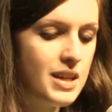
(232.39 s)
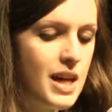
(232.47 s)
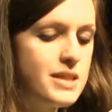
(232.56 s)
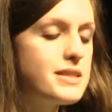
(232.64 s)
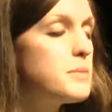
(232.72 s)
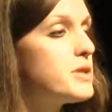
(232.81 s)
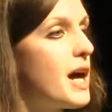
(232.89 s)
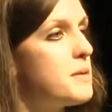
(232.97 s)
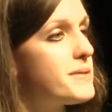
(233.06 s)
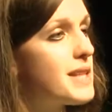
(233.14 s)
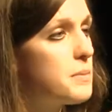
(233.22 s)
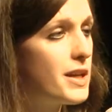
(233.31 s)
And
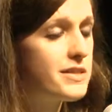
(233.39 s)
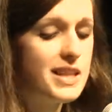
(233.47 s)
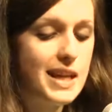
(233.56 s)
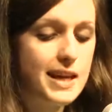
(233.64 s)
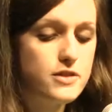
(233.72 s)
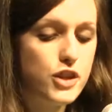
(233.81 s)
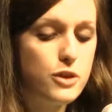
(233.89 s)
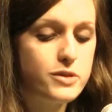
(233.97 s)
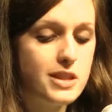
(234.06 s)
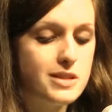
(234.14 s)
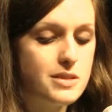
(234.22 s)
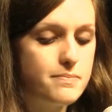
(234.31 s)
sometimes they make silly
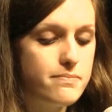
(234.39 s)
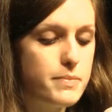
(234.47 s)
excuses,